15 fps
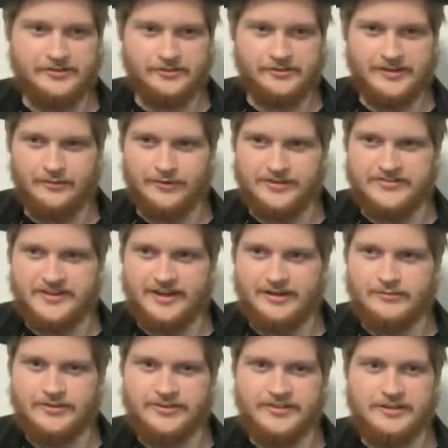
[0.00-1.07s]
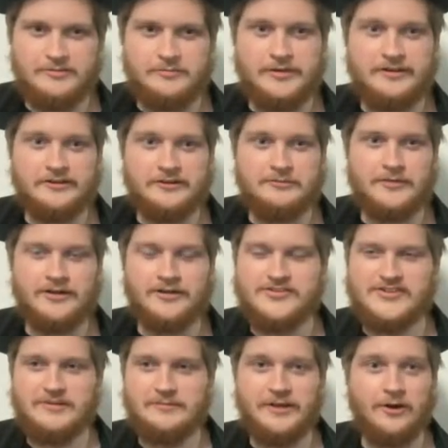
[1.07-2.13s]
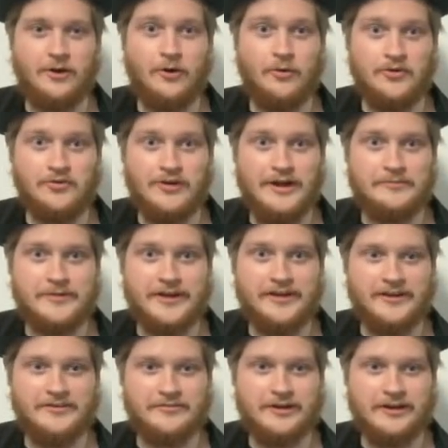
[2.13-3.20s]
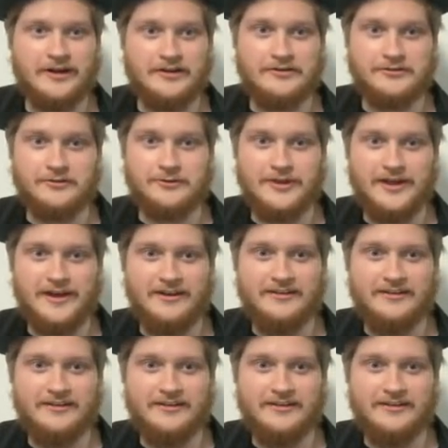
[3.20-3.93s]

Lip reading: do that one time with the Imperial March. I'm like, oh crap, I got to figure out how to do that.